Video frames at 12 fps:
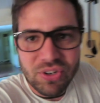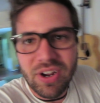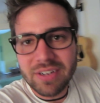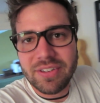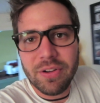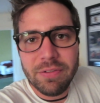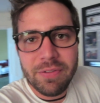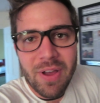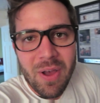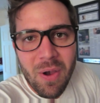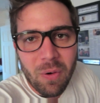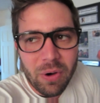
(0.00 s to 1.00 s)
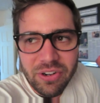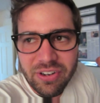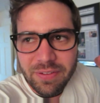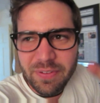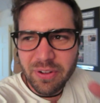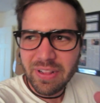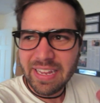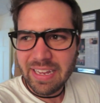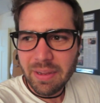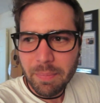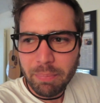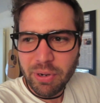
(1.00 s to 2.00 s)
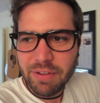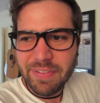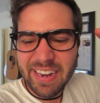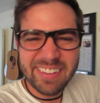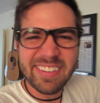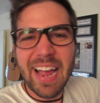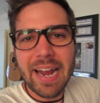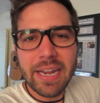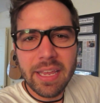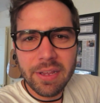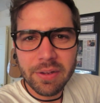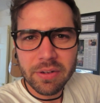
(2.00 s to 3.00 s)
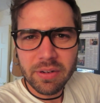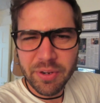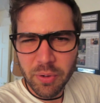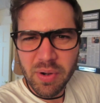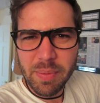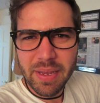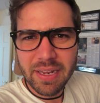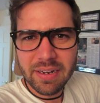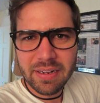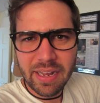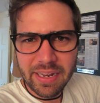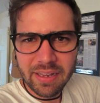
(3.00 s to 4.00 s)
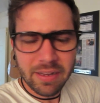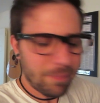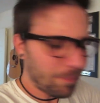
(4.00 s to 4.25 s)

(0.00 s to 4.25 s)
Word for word: productive, or I just feel like brief anxiety. You know what I mean? Like,